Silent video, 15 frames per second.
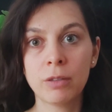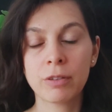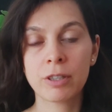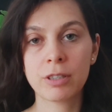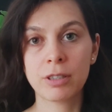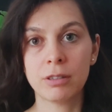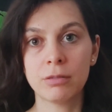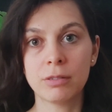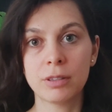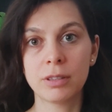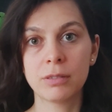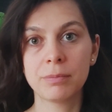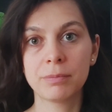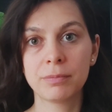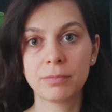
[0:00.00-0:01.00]
We love
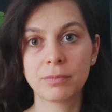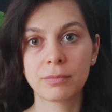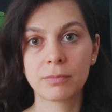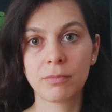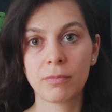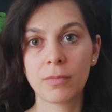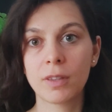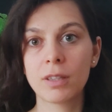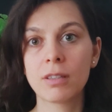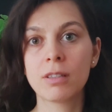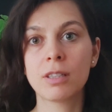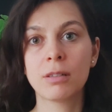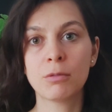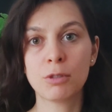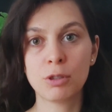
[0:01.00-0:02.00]
ourselves.
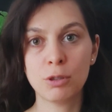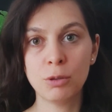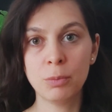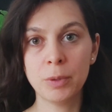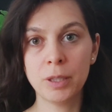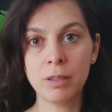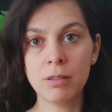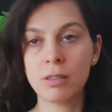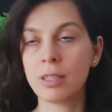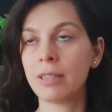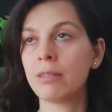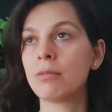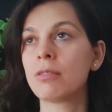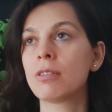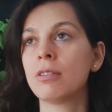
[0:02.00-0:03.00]
Sounds stupid,
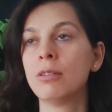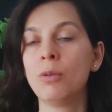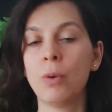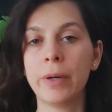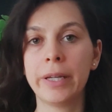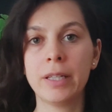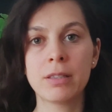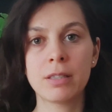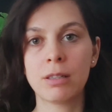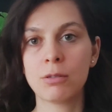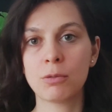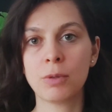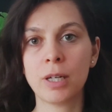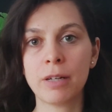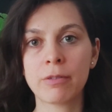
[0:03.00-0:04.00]
sounds annoying,
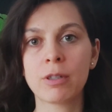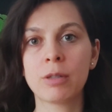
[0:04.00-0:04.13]
sounds